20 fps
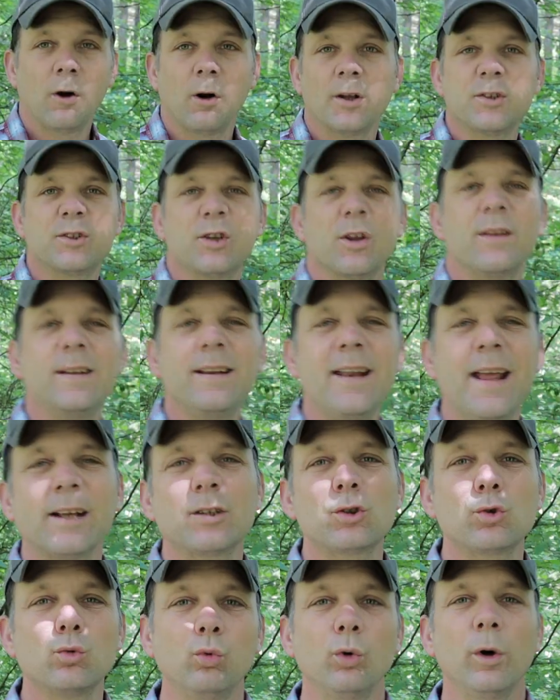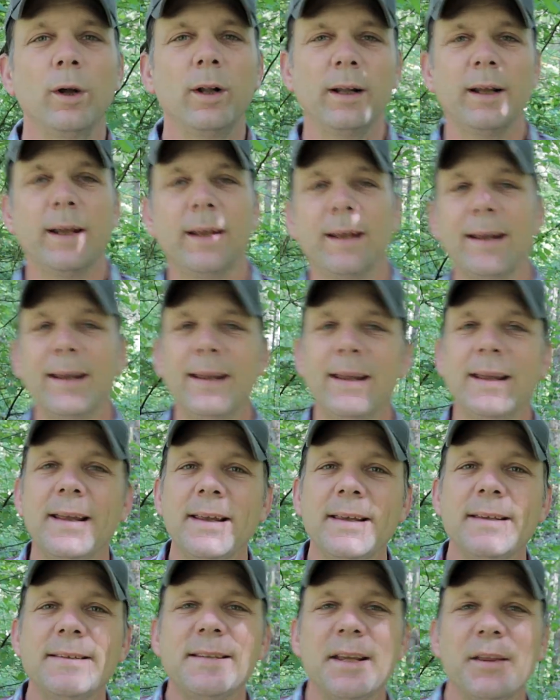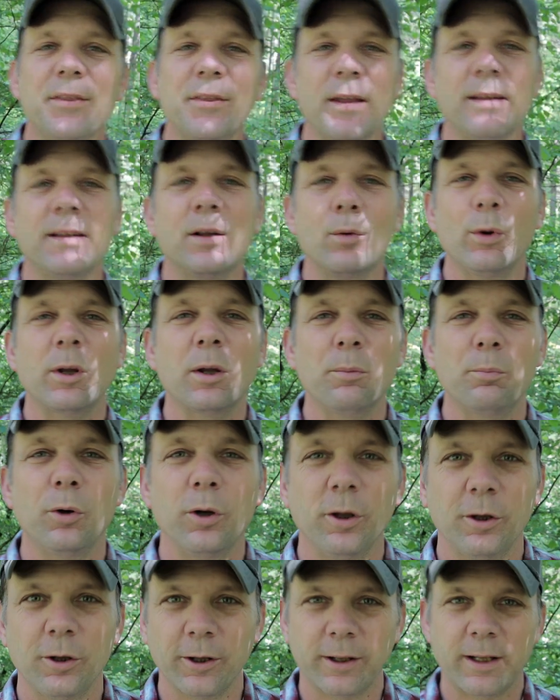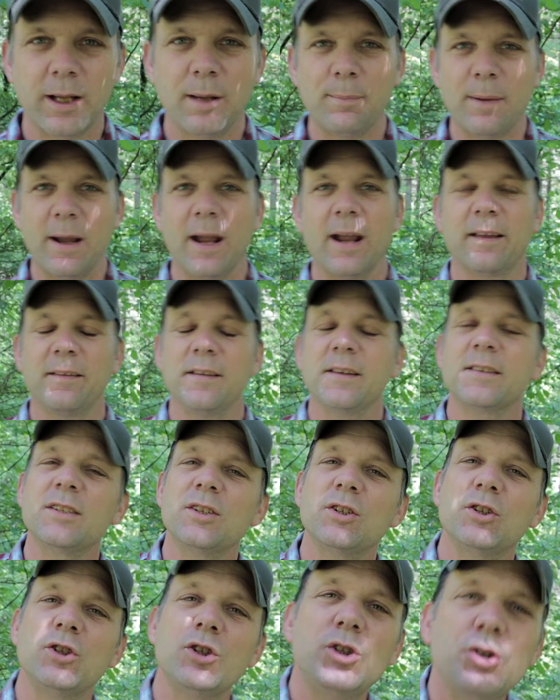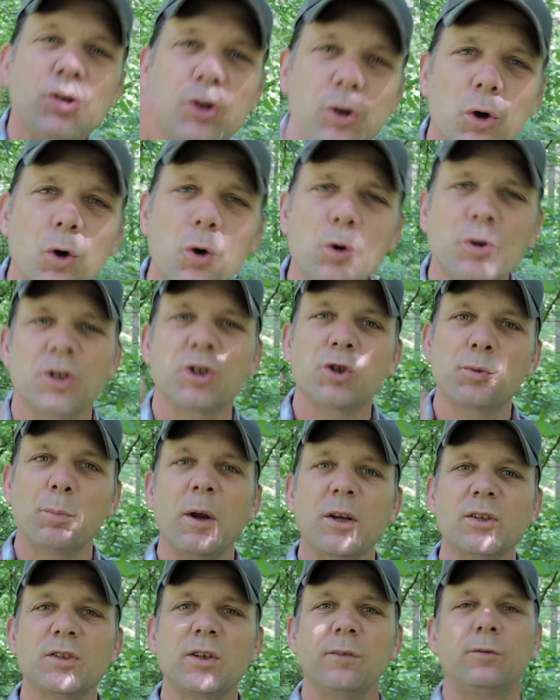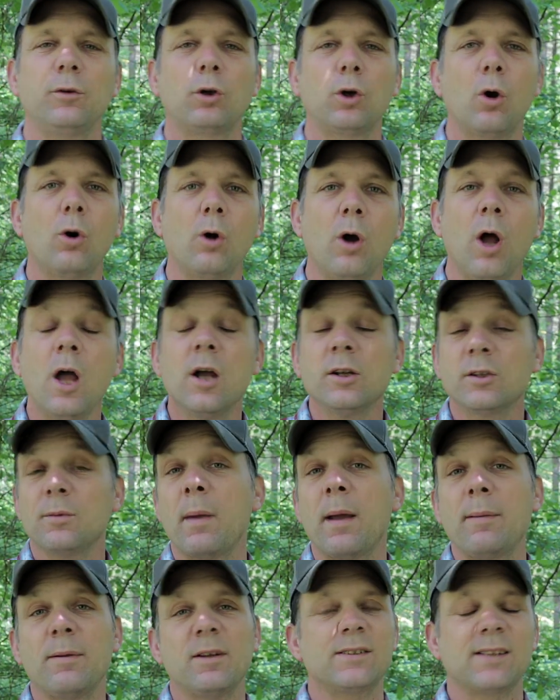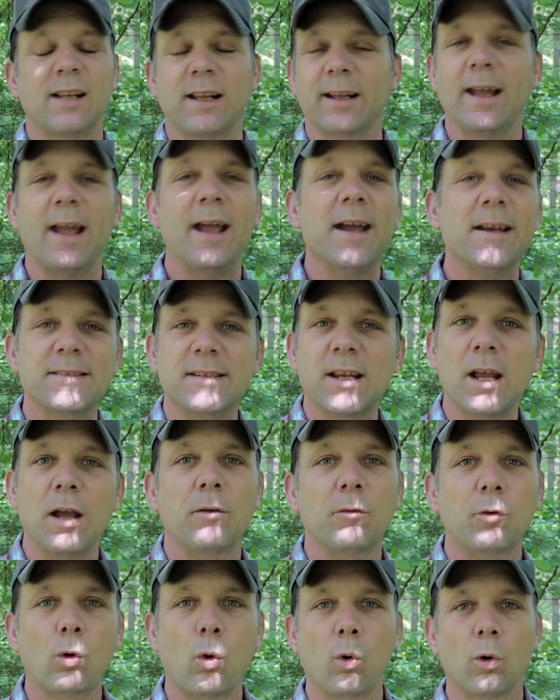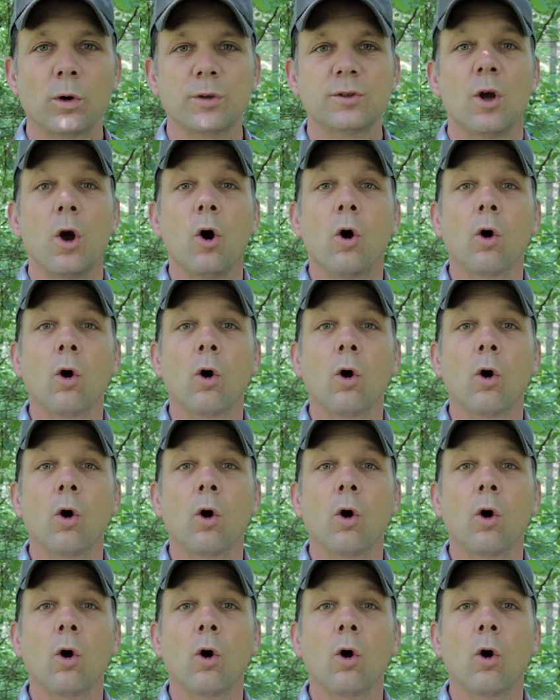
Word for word: And so the next really easy thing that we can put in our kit bag, and this is huge, especially if you go to maybe it's like a SF course